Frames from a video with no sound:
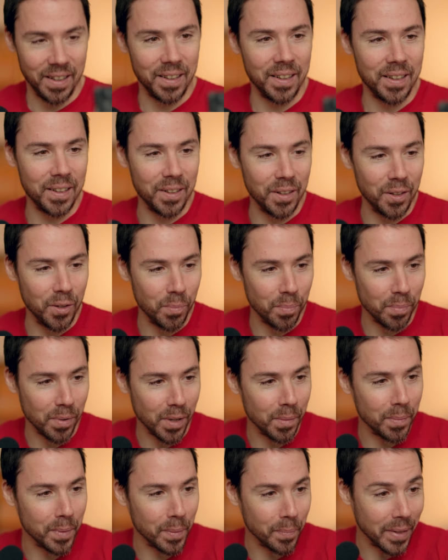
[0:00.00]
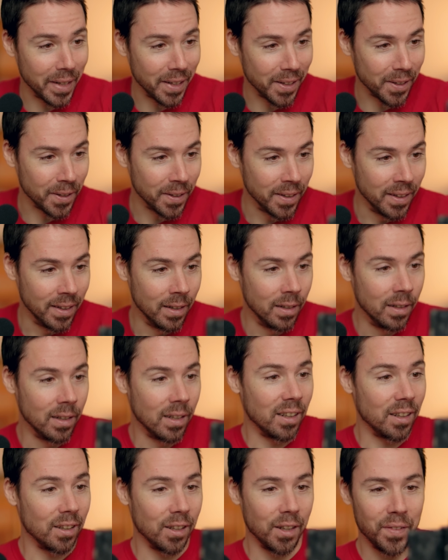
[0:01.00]
Ah, no problem there.
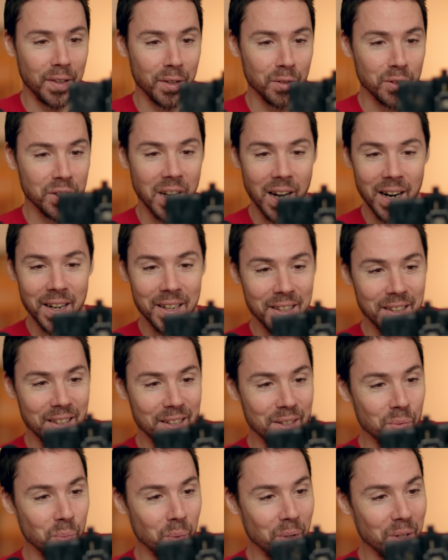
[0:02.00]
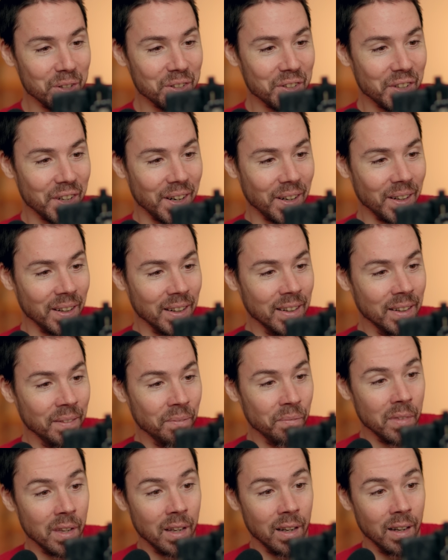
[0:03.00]
Love how tiny these words are.
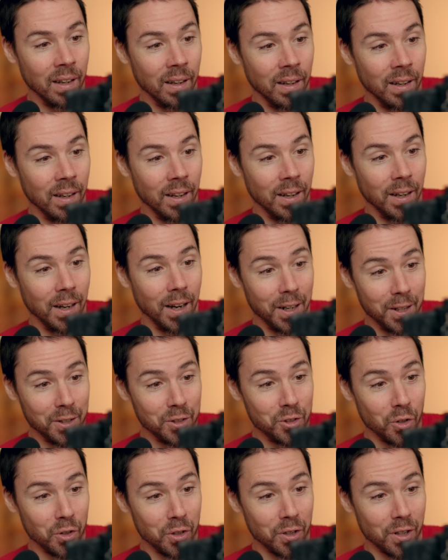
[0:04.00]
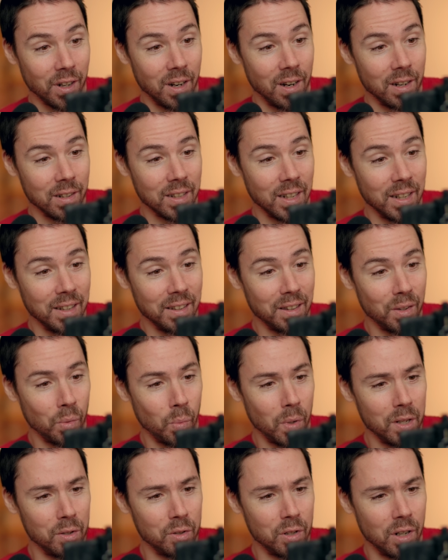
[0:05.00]
I enjoy your content. The
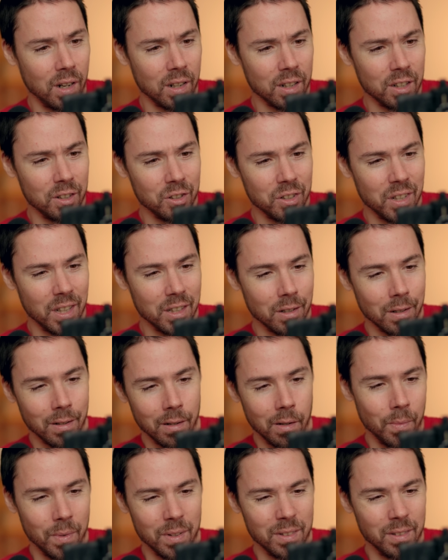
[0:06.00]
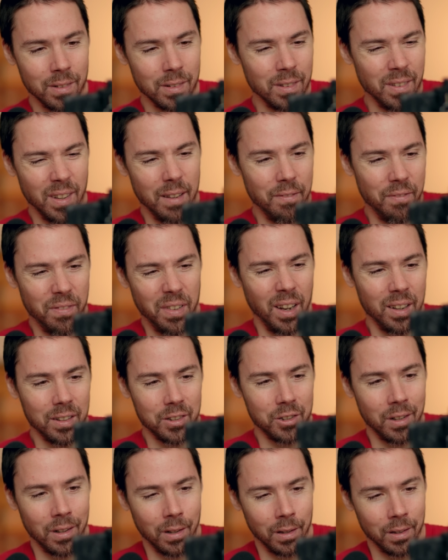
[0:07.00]
way you talk and your sense of humor is
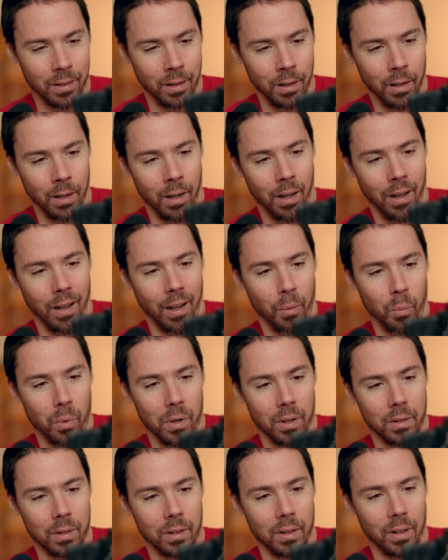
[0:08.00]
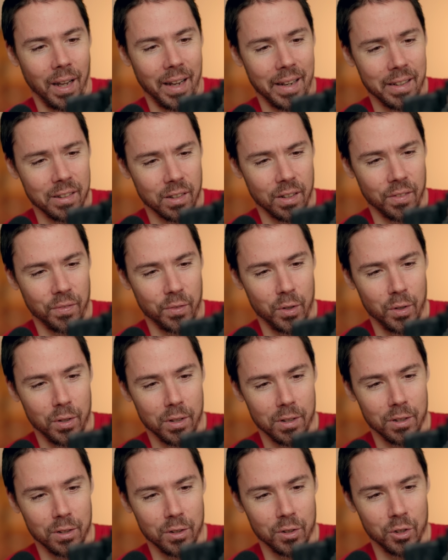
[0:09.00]
infectious. I wanted to ask if
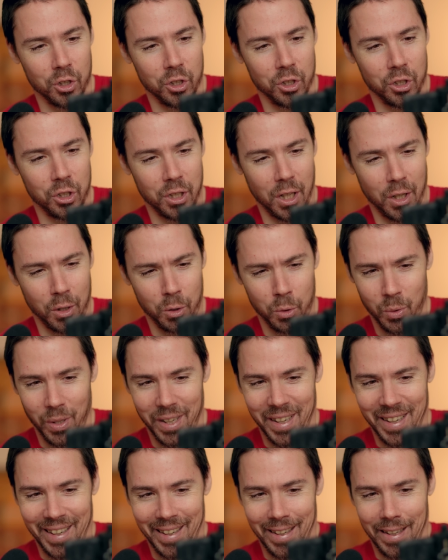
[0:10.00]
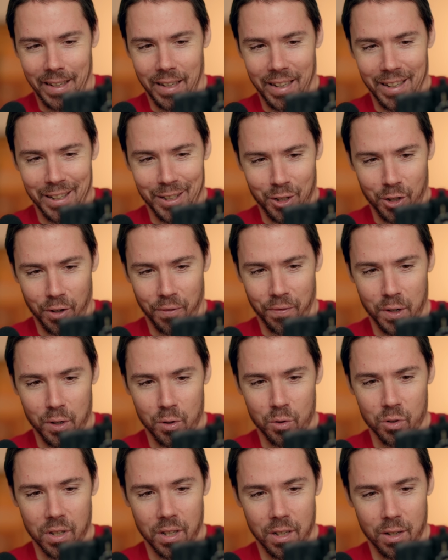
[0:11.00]
you're shouting
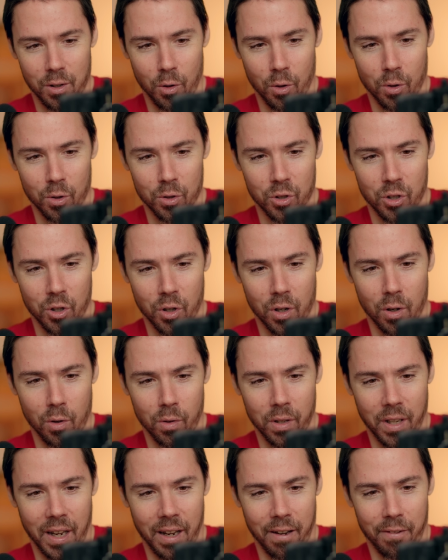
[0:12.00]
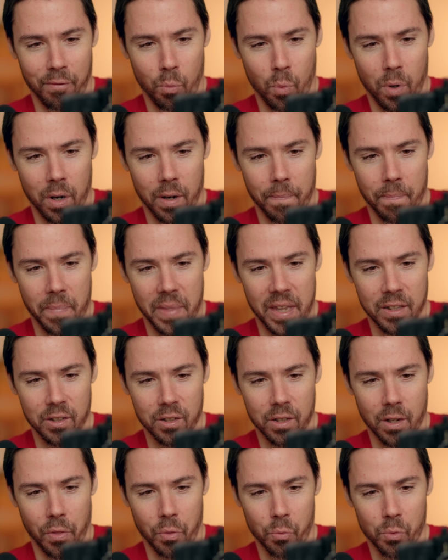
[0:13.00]
interviews indoors, you could only have one
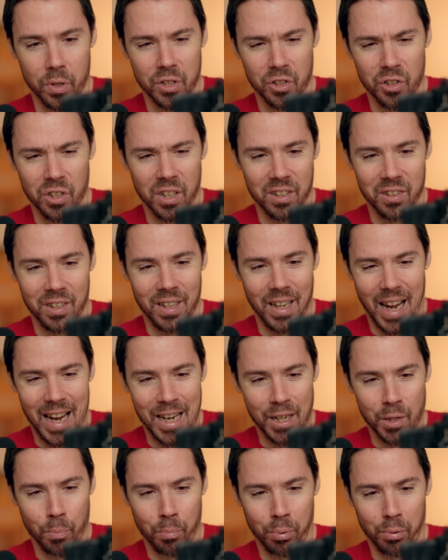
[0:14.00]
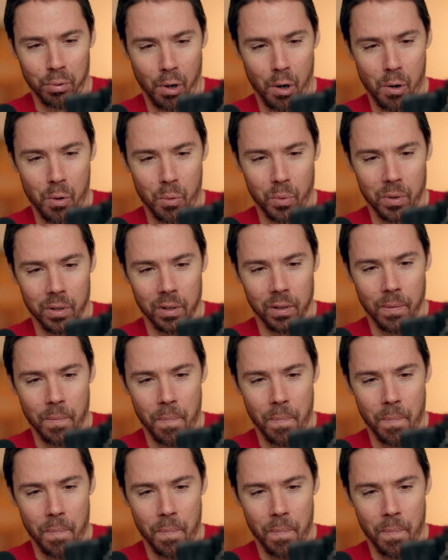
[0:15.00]
Insta three sixty Ace Pro,